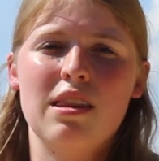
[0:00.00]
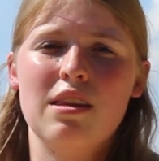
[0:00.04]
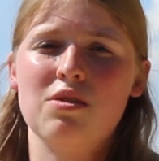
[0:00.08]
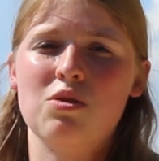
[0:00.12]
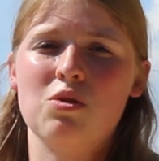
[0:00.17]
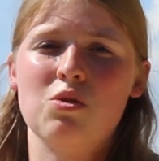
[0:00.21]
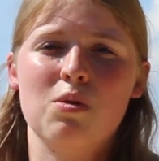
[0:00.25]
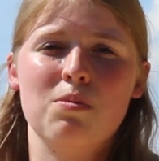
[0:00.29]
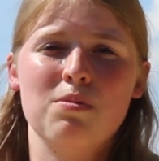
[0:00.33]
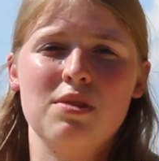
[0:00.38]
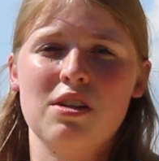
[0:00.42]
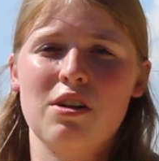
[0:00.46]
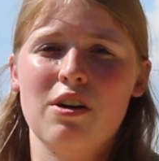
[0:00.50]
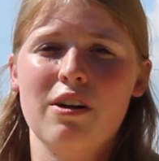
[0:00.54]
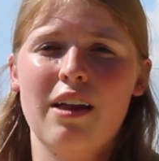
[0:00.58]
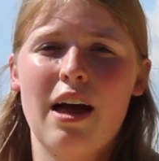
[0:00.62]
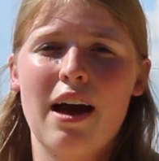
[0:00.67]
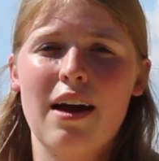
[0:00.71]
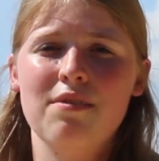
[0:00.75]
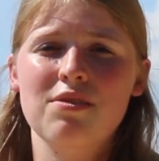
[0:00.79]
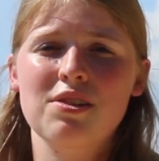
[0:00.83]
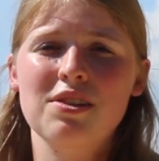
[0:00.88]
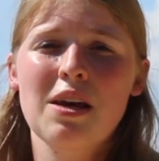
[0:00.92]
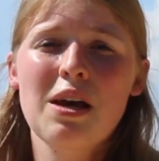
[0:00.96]
by the storms in our
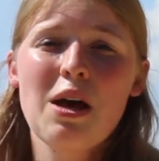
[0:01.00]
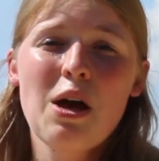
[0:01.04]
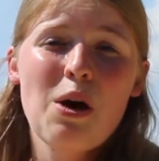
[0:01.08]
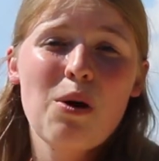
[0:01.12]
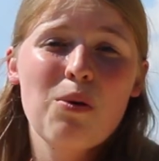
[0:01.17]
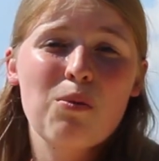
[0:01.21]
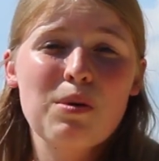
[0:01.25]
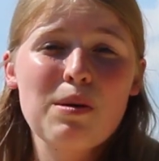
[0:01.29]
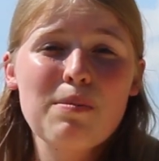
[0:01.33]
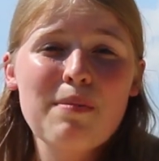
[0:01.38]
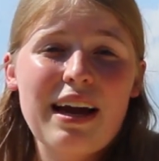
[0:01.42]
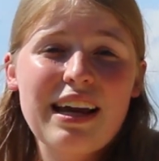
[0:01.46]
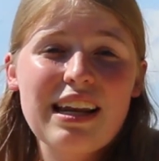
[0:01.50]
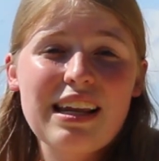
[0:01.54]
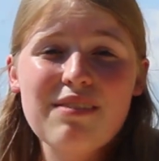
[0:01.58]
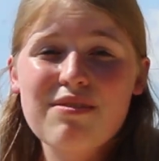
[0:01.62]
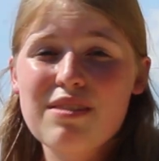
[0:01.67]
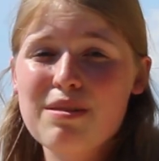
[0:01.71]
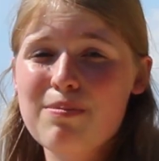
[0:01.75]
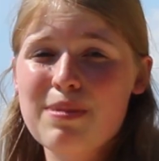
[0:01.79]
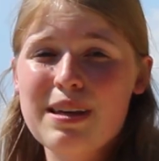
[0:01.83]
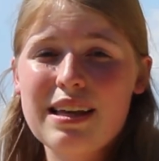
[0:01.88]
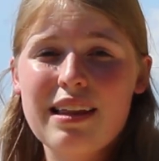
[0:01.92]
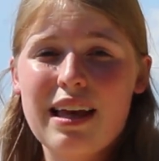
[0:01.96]
lives. We might
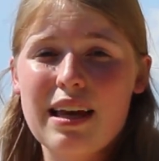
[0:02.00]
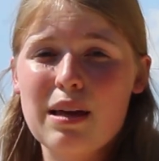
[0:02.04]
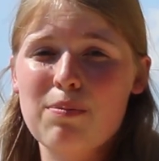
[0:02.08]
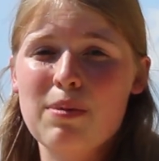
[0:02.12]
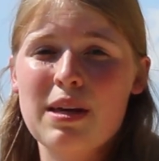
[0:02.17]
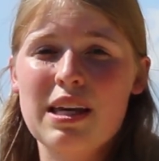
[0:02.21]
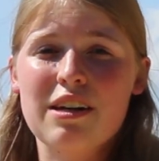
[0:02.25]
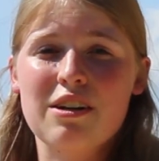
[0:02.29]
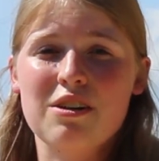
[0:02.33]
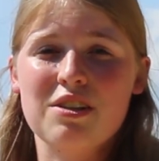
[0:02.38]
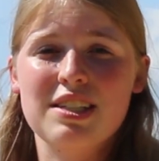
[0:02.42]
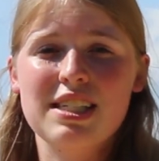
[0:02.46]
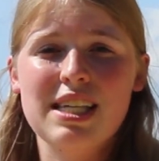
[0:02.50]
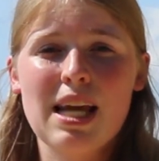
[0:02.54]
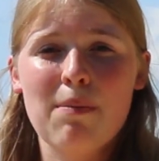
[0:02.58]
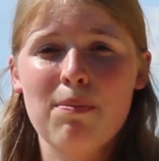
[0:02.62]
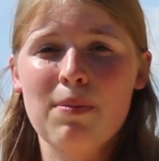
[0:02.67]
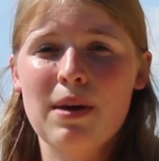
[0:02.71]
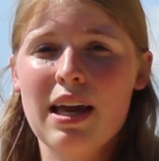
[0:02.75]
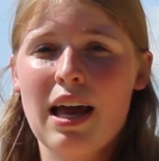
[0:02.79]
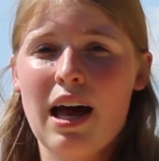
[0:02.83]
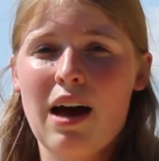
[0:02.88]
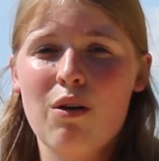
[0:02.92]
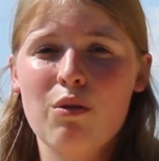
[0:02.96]
even be like Peter,
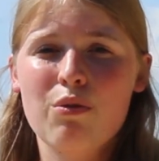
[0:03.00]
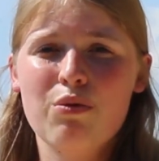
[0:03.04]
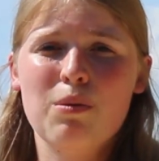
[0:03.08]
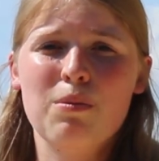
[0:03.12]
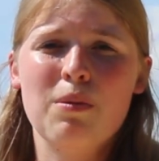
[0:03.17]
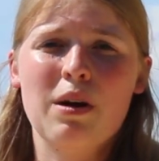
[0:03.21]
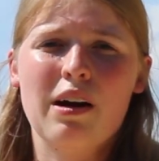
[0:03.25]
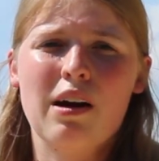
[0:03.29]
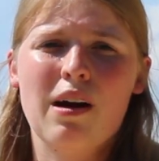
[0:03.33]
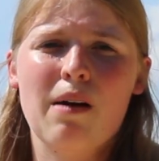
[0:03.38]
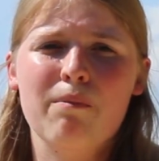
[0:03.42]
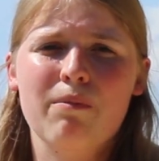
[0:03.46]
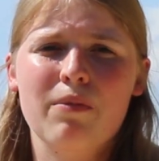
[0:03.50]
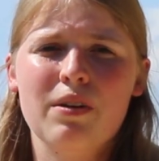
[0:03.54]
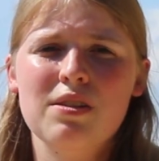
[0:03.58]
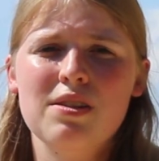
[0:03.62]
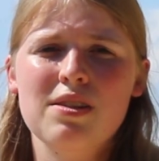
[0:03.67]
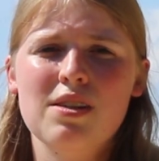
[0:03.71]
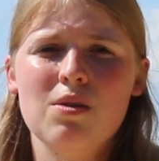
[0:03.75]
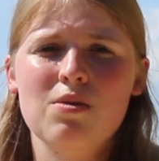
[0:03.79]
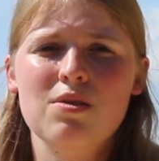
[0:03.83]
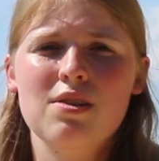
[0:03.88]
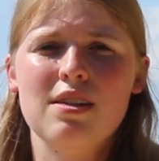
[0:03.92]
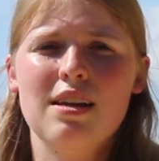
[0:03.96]
stepping out from our
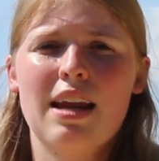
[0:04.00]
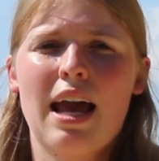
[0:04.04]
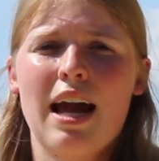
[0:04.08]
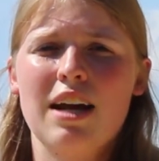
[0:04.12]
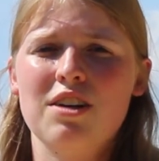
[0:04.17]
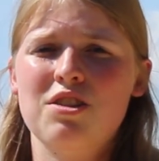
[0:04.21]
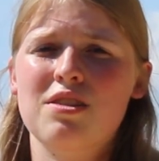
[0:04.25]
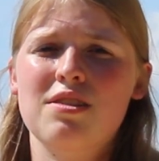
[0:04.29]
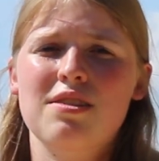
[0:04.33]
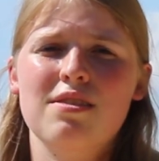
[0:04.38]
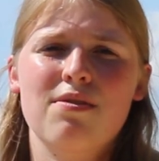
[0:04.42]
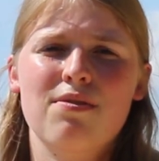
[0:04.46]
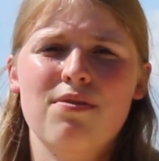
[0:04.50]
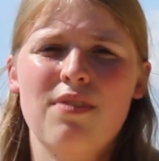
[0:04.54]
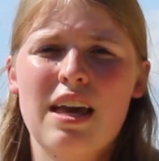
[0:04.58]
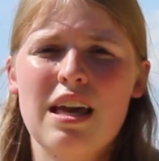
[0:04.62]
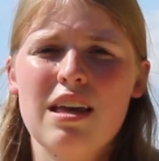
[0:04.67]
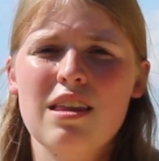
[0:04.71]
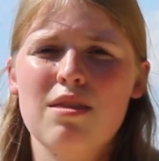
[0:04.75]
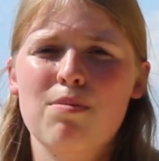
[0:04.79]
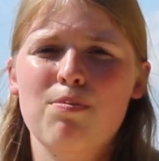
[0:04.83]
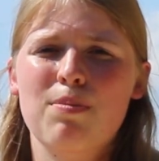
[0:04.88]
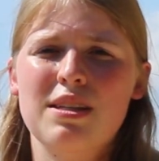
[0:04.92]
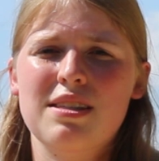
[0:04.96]
comfort zones and actions of
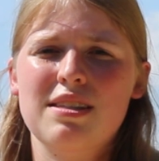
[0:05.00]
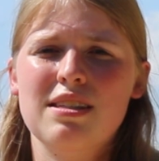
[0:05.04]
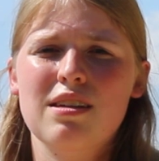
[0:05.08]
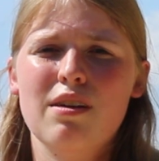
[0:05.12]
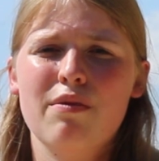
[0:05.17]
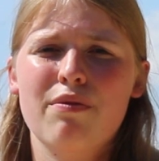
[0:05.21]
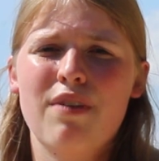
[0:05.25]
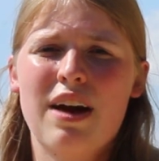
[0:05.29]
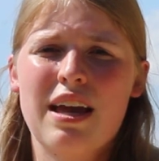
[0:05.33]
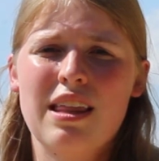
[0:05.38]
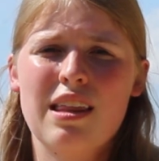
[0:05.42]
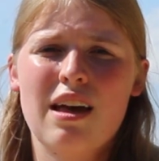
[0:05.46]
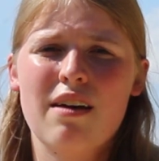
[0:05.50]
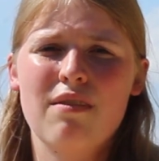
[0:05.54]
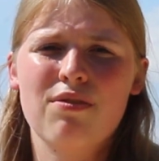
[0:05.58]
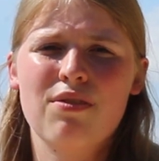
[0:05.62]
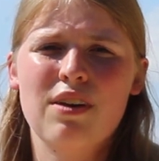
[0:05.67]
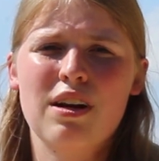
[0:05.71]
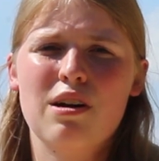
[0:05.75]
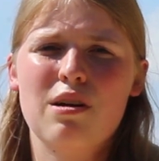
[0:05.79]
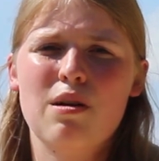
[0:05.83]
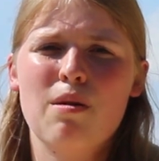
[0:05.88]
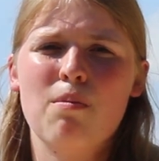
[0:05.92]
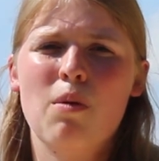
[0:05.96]
faith, but still find that
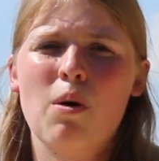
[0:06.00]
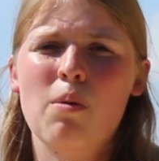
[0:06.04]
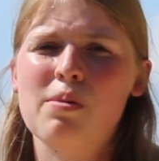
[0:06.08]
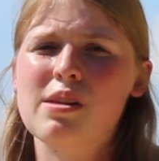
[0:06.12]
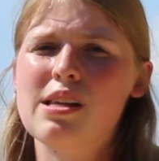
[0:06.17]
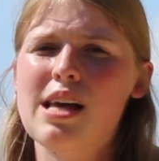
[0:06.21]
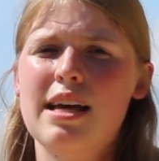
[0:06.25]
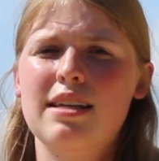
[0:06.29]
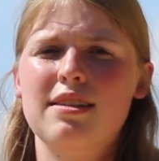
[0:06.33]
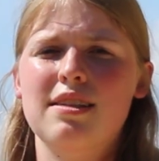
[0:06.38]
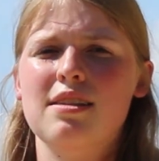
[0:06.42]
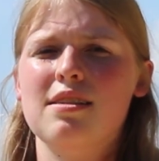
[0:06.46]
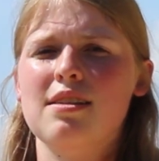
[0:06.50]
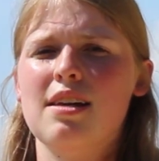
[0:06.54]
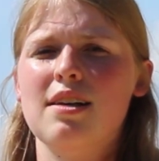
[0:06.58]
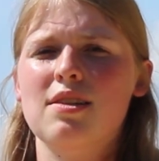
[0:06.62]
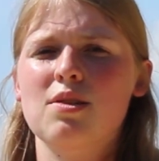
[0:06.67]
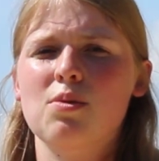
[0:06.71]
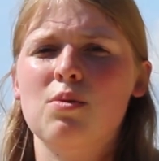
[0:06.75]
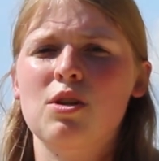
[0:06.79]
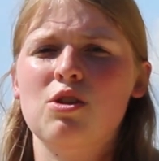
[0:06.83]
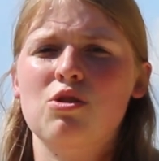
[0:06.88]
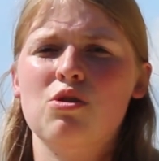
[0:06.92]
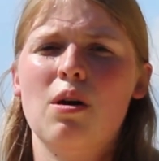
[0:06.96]
fear immobilizes
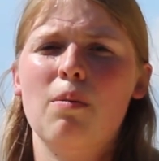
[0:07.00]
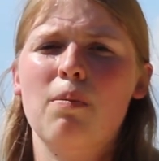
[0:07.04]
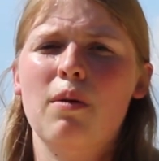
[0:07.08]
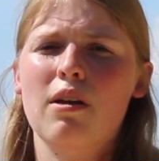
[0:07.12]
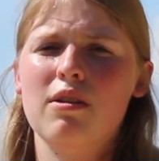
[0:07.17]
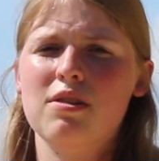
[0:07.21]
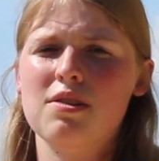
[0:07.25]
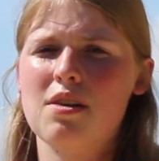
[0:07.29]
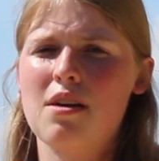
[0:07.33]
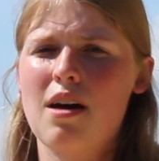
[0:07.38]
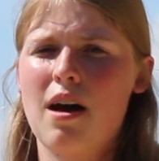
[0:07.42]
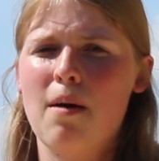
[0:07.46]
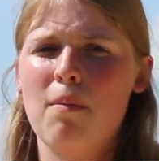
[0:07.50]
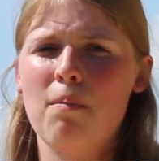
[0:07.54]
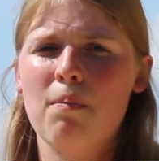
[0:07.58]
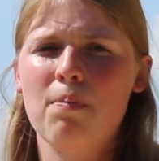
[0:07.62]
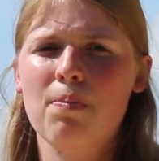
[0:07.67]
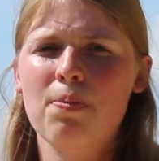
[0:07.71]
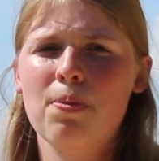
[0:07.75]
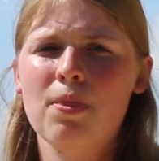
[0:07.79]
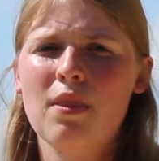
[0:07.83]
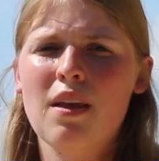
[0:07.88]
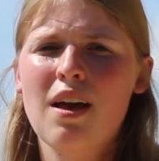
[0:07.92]
us when troubles come.